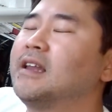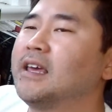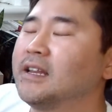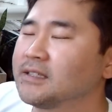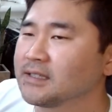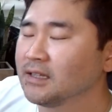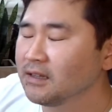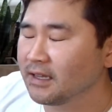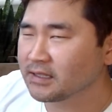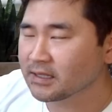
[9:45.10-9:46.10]
and it's
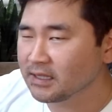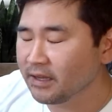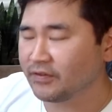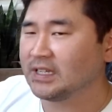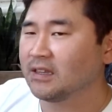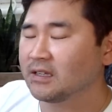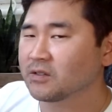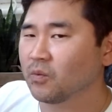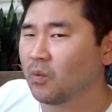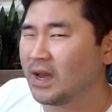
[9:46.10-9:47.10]
lifting
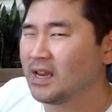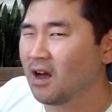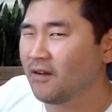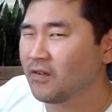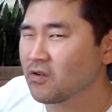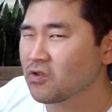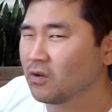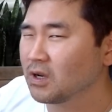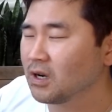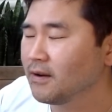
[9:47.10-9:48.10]
this weight off your
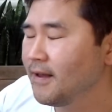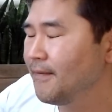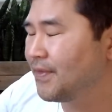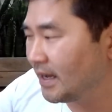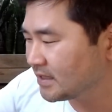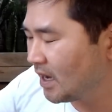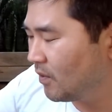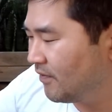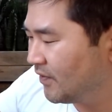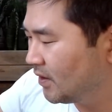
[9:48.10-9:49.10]
shoulder. That's how
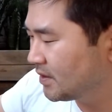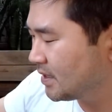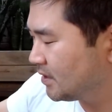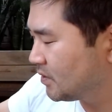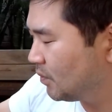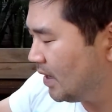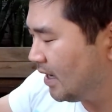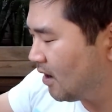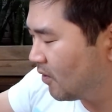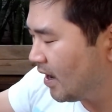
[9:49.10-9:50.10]
it feels this
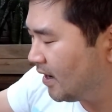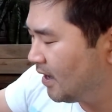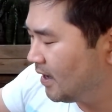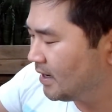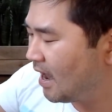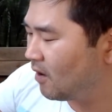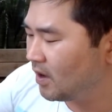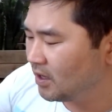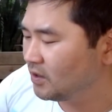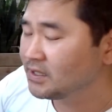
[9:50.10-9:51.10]
week, okay? Now,
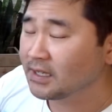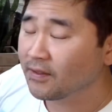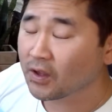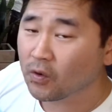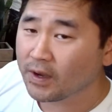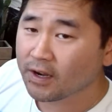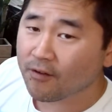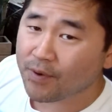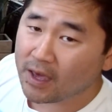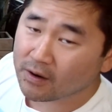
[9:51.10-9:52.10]
you did get the Queen
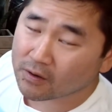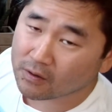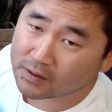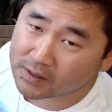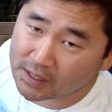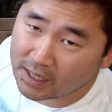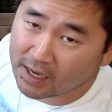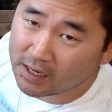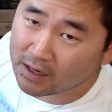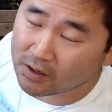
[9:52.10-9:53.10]
of Pentacles
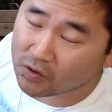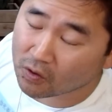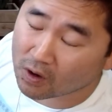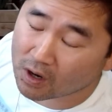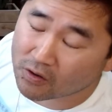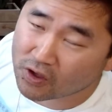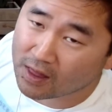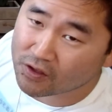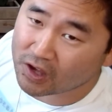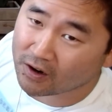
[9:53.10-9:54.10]
in your
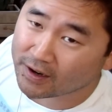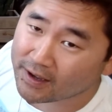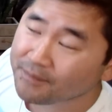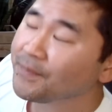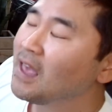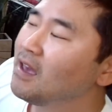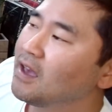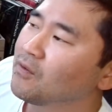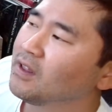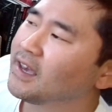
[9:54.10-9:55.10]
challenge area.
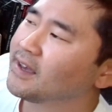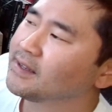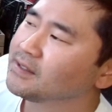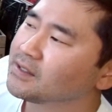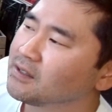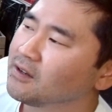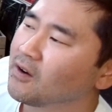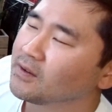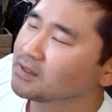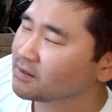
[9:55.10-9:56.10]
It really is, you
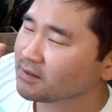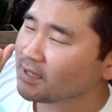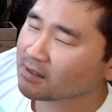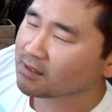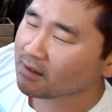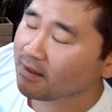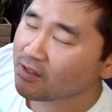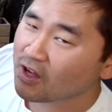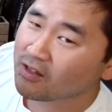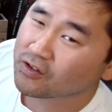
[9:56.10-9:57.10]
know, it's technically the
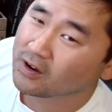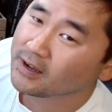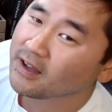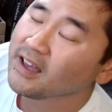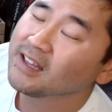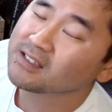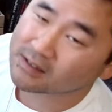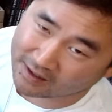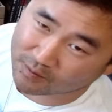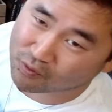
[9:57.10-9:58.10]
challenge area.
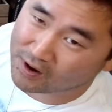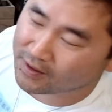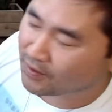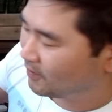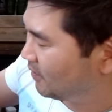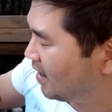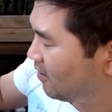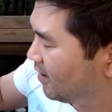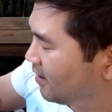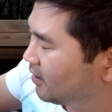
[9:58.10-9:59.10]
It's a breakthrough
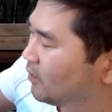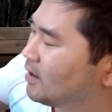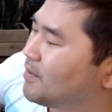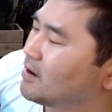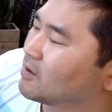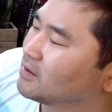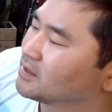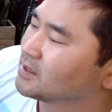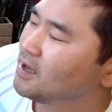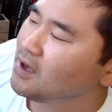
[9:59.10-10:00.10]
area. Queen of
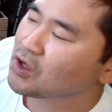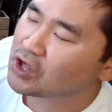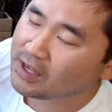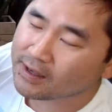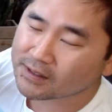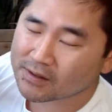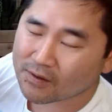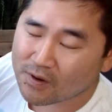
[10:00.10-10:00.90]
Pentacles, she is the